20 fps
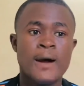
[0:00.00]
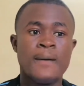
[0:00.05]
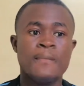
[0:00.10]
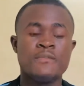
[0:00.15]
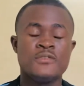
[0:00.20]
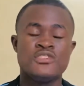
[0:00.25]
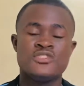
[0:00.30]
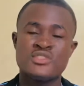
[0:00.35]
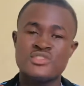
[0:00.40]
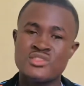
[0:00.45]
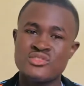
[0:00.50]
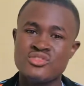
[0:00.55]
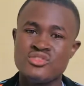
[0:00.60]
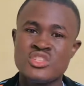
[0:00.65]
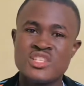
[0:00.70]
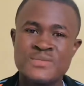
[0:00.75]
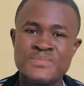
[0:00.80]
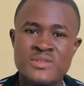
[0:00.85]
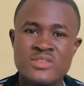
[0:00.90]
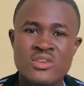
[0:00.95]
It's
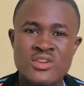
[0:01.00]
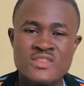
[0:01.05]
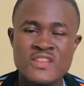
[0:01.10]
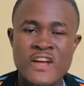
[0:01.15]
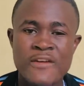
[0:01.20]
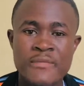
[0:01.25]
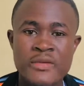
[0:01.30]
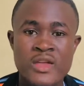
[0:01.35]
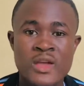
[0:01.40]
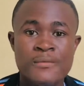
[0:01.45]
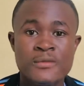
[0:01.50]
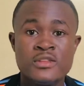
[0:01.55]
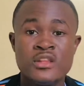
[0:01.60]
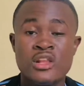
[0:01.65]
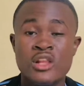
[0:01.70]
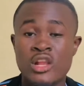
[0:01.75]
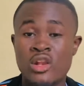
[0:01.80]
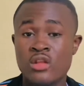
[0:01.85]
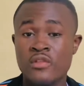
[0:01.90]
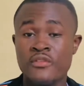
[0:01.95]
just because I've been helping a
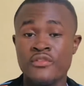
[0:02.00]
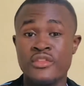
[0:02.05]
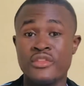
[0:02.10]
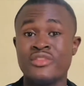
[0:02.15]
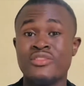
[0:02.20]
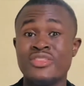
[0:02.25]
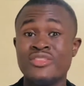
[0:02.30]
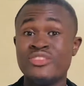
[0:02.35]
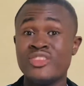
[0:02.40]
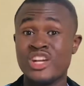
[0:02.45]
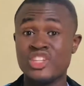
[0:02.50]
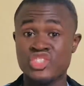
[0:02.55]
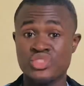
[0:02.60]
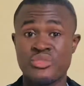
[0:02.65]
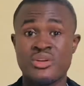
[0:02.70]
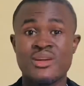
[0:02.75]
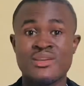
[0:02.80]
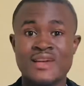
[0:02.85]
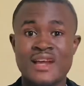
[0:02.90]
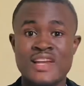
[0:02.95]
lot of
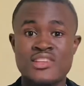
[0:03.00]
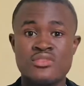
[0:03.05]
Nigerian guys.